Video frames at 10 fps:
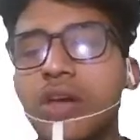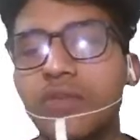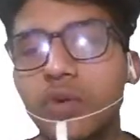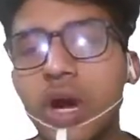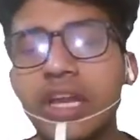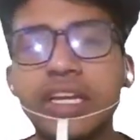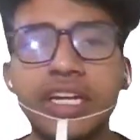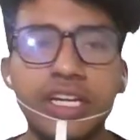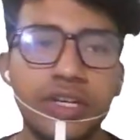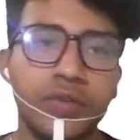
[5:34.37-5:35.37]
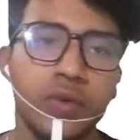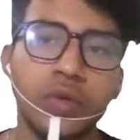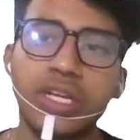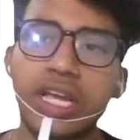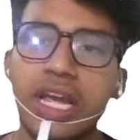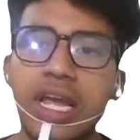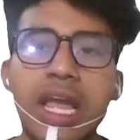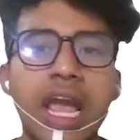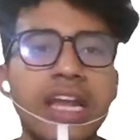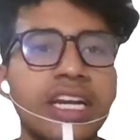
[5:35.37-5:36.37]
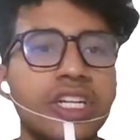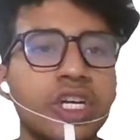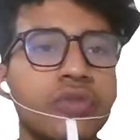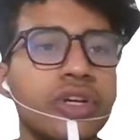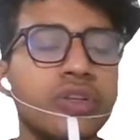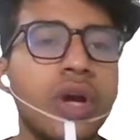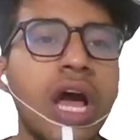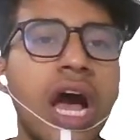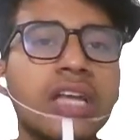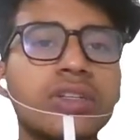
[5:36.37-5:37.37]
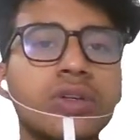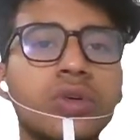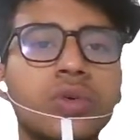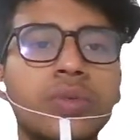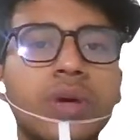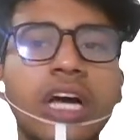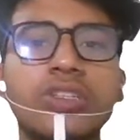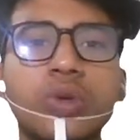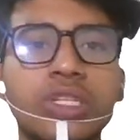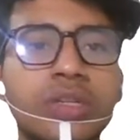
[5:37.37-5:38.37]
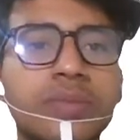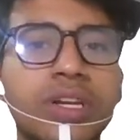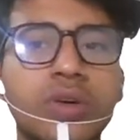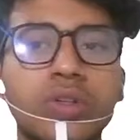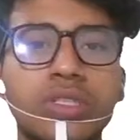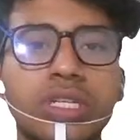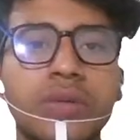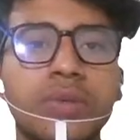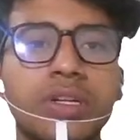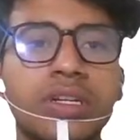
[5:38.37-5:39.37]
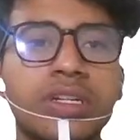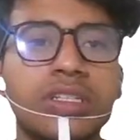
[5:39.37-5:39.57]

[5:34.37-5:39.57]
if you are in interview, okay, an interviewer you are ask you a simple question, Naman.